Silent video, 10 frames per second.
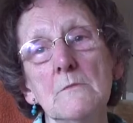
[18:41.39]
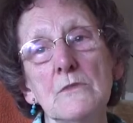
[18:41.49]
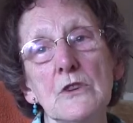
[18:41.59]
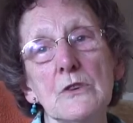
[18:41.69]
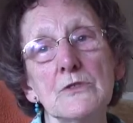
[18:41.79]

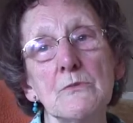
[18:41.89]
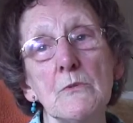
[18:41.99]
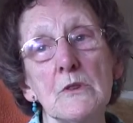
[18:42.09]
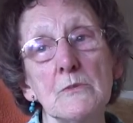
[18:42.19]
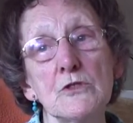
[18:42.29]
because we
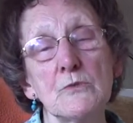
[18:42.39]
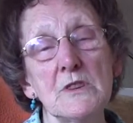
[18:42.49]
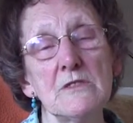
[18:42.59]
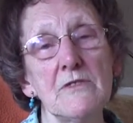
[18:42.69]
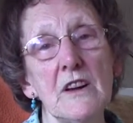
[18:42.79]
were about
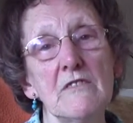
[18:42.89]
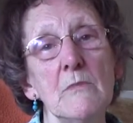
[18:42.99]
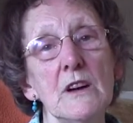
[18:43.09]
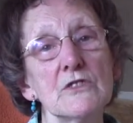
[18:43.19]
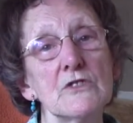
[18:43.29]
25
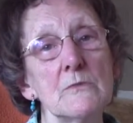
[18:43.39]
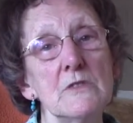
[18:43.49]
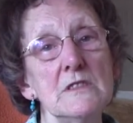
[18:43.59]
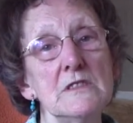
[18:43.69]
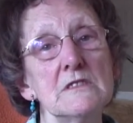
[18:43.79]
miles
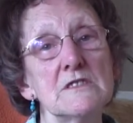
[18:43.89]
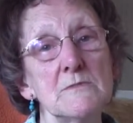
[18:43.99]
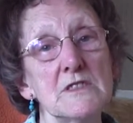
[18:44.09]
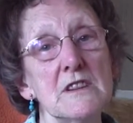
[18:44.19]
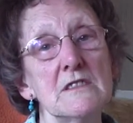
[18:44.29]
from the
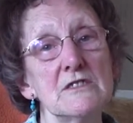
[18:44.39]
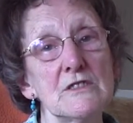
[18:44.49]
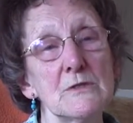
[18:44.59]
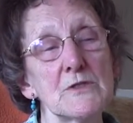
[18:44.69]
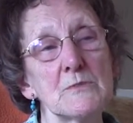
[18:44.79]
nearest
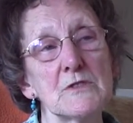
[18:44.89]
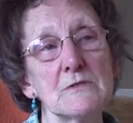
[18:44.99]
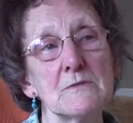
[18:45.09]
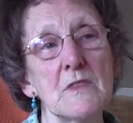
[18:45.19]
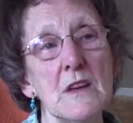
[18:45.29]
maternity
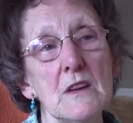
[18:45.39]
hospital,